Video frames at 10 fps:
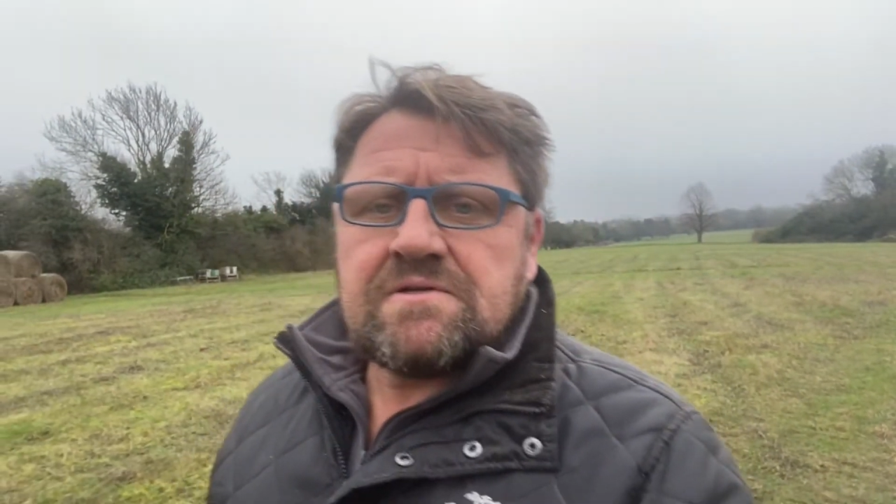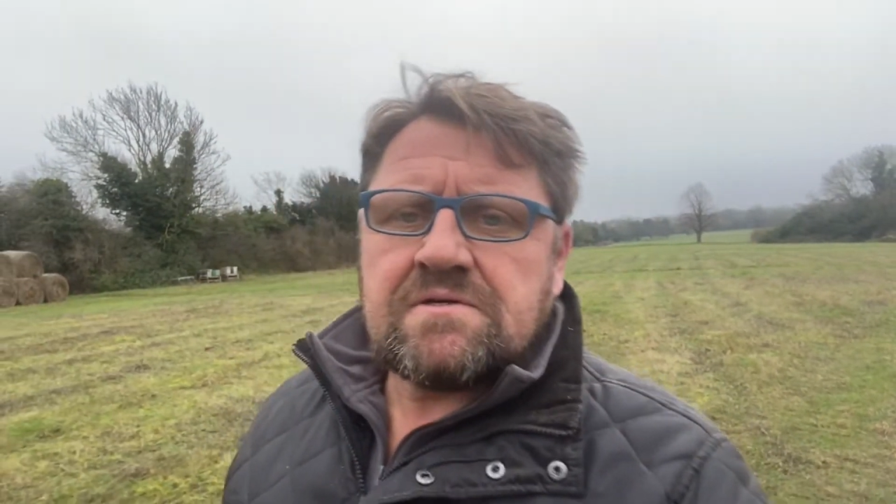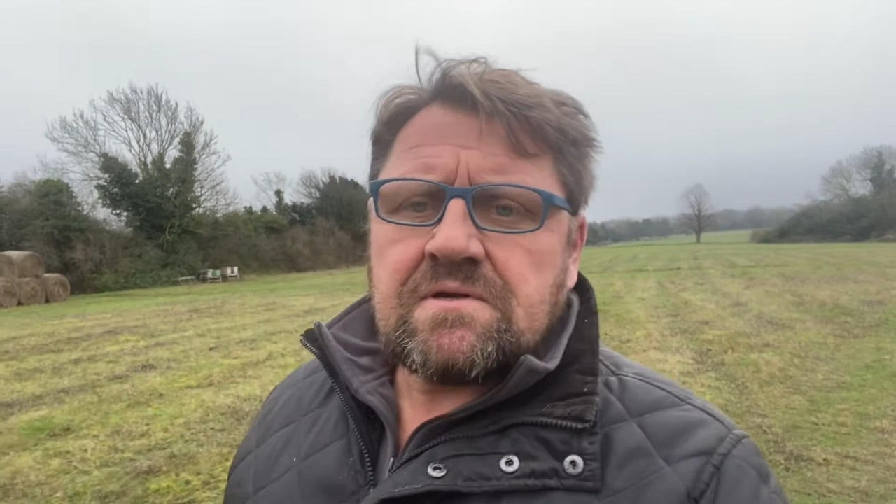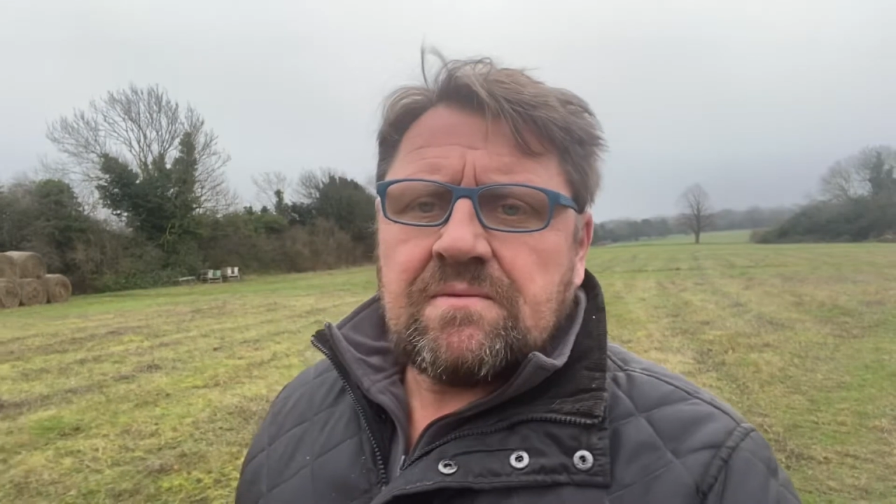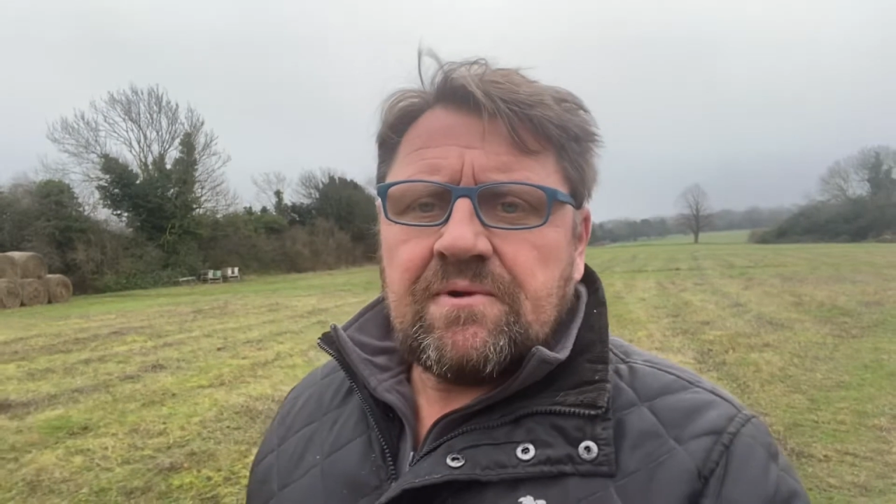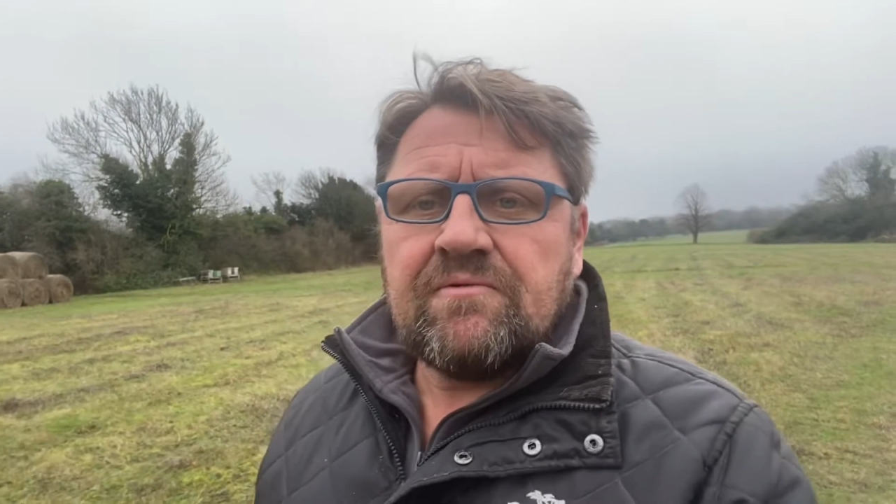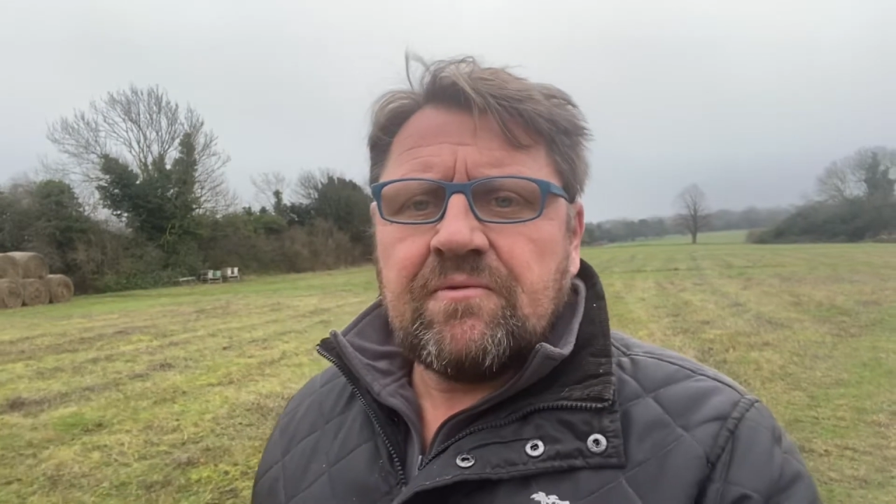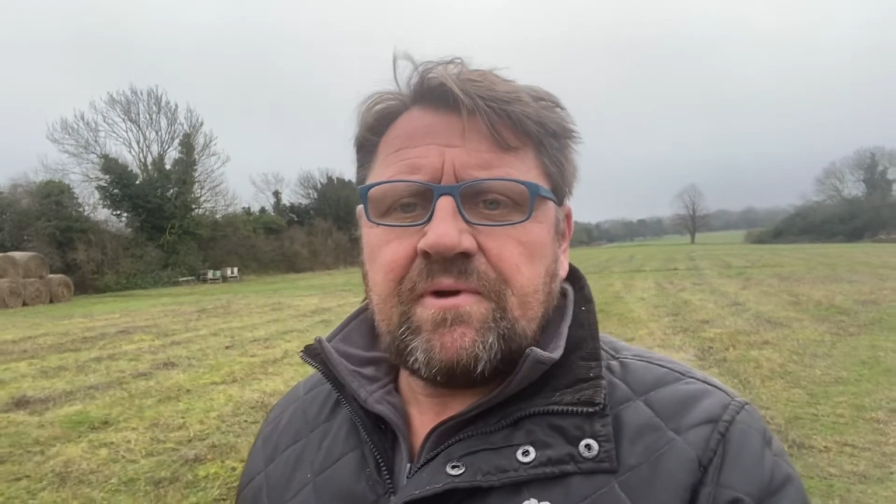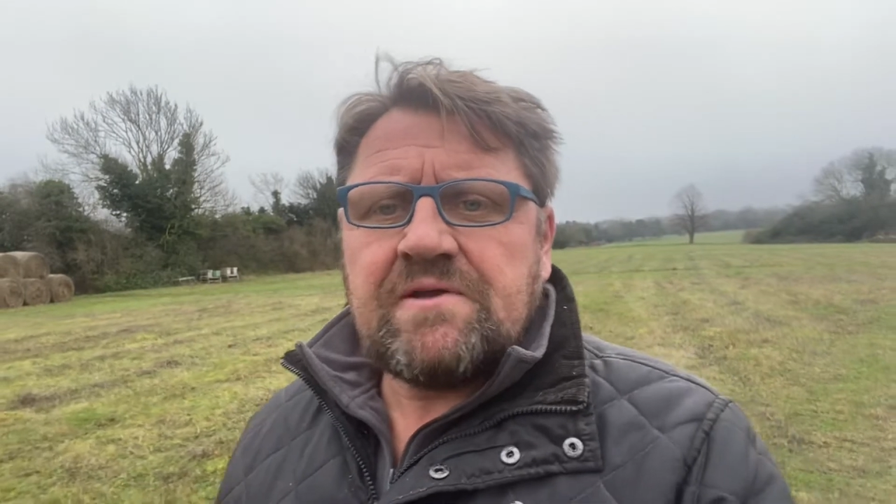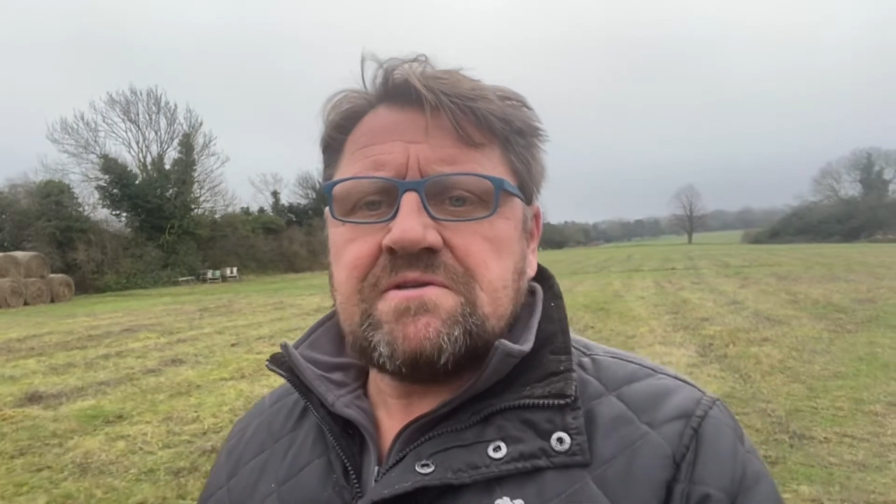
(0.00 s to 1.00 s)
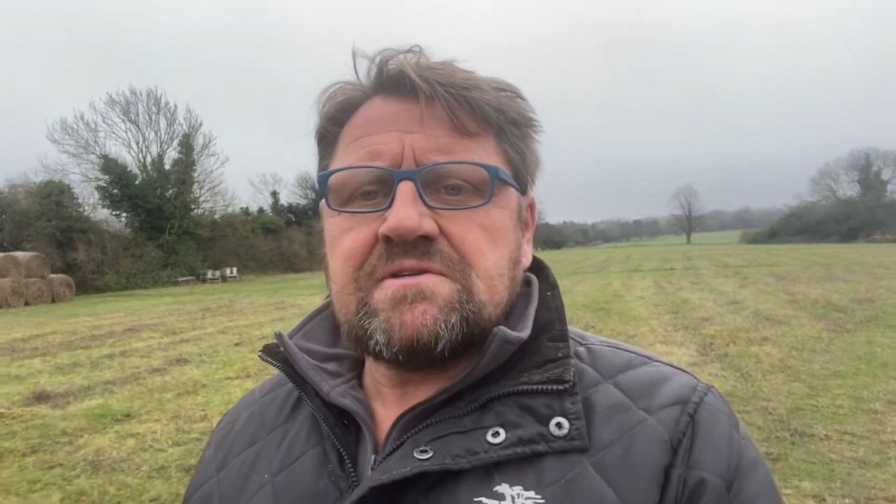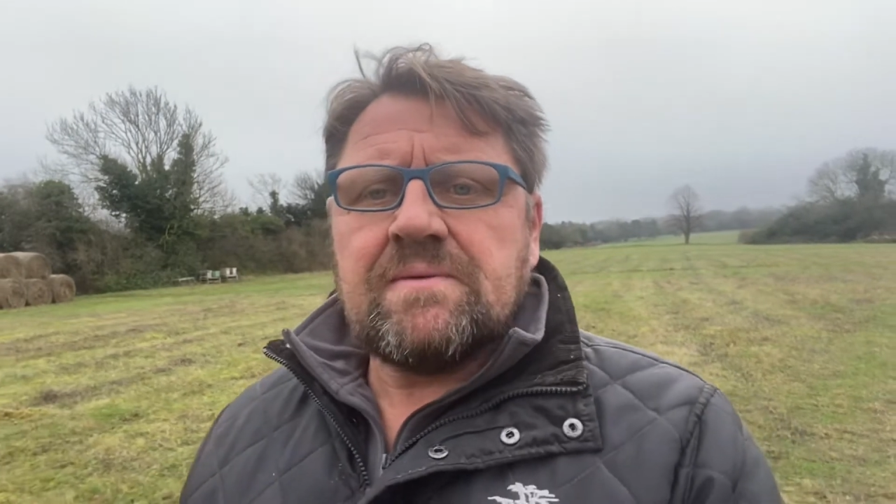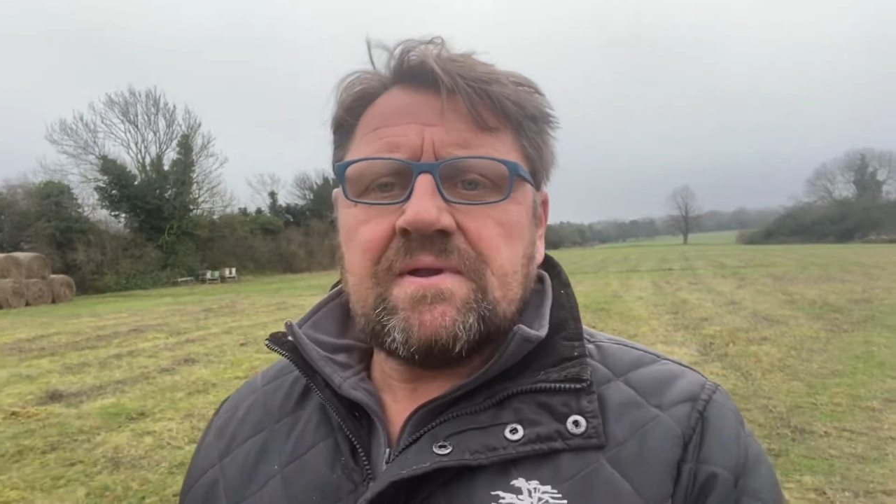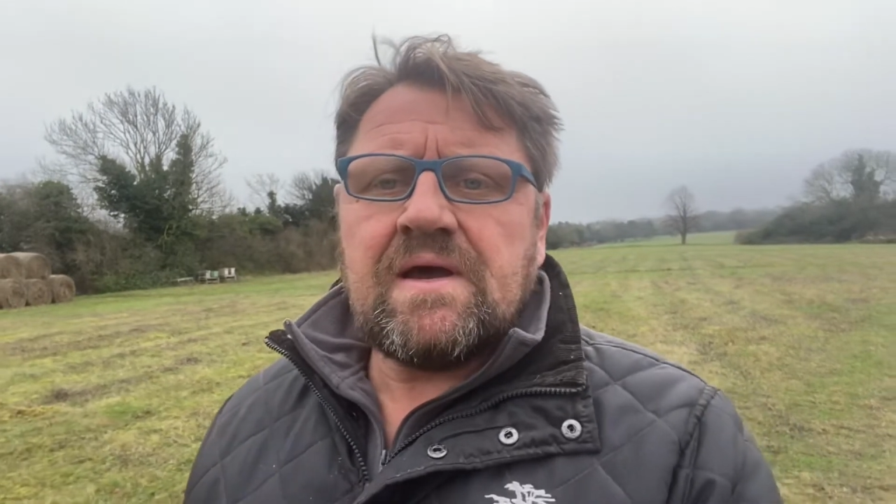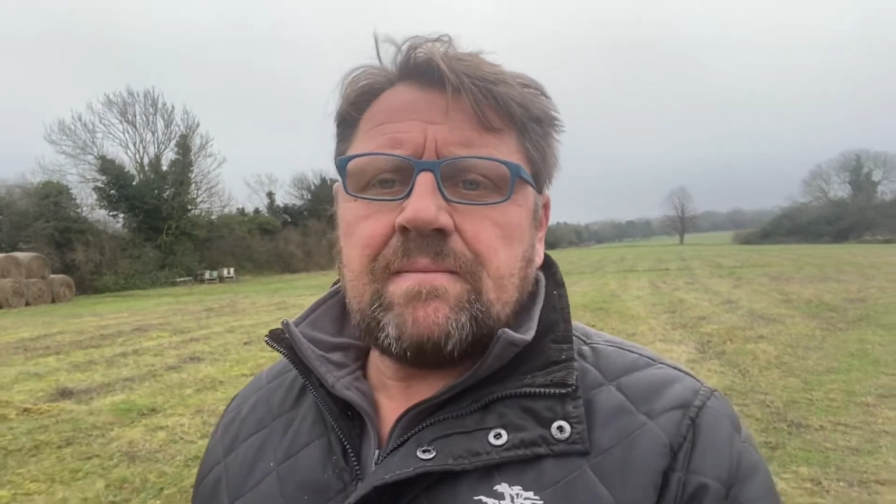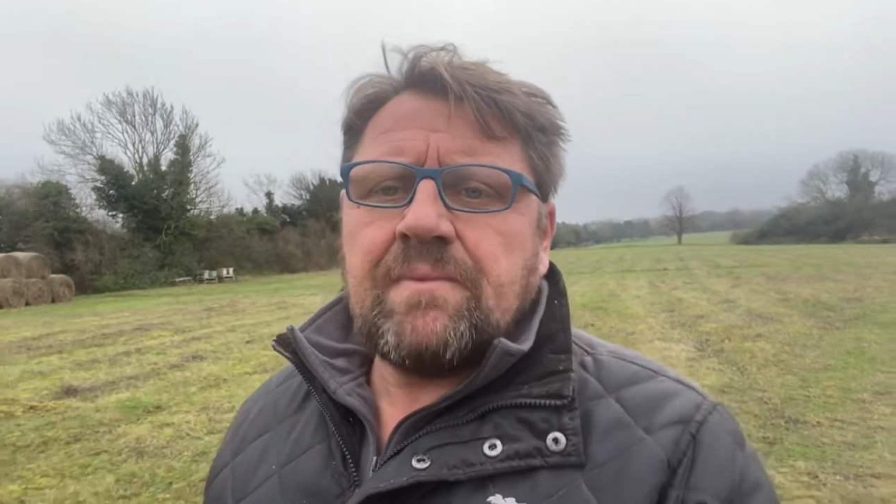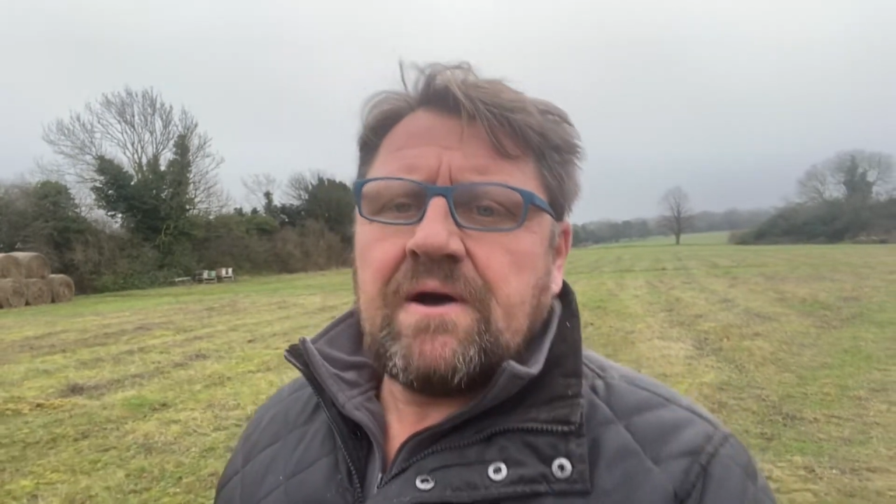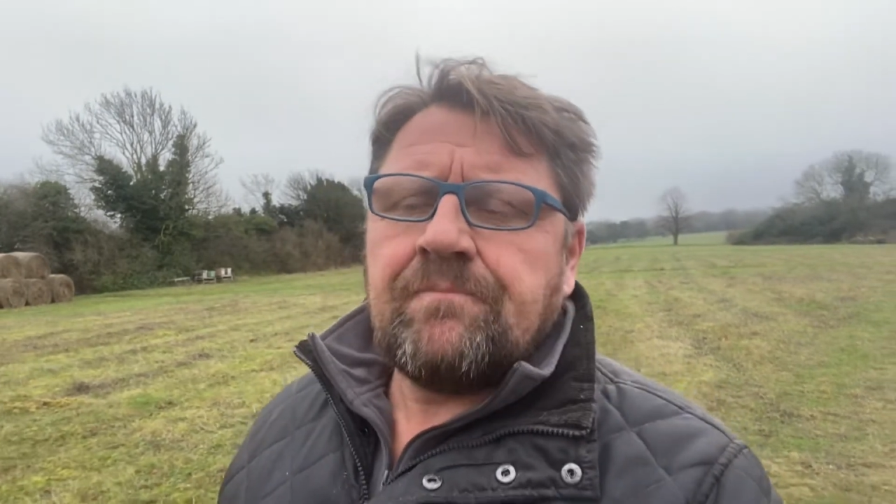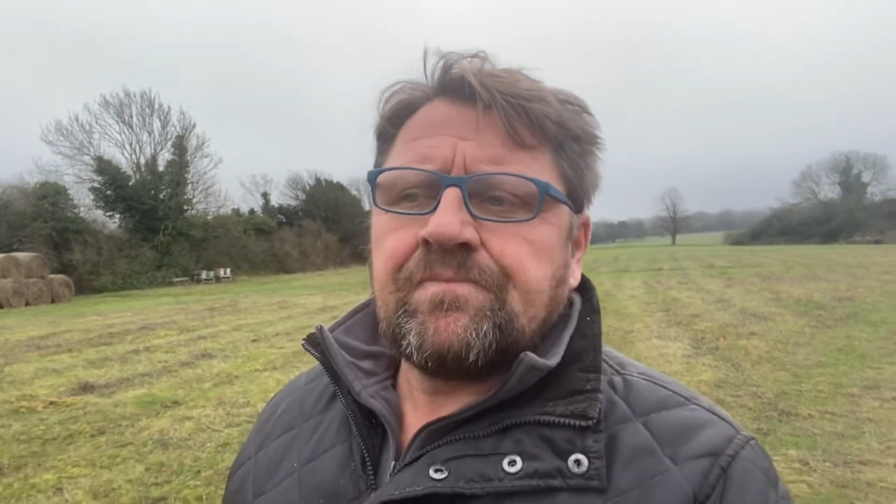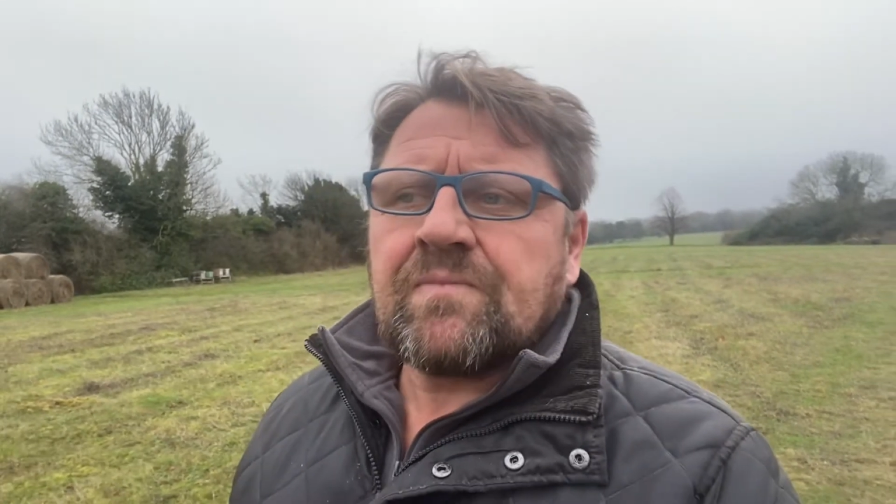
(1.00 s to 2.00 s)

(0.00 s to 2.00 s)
it's going to be repeating some of that, but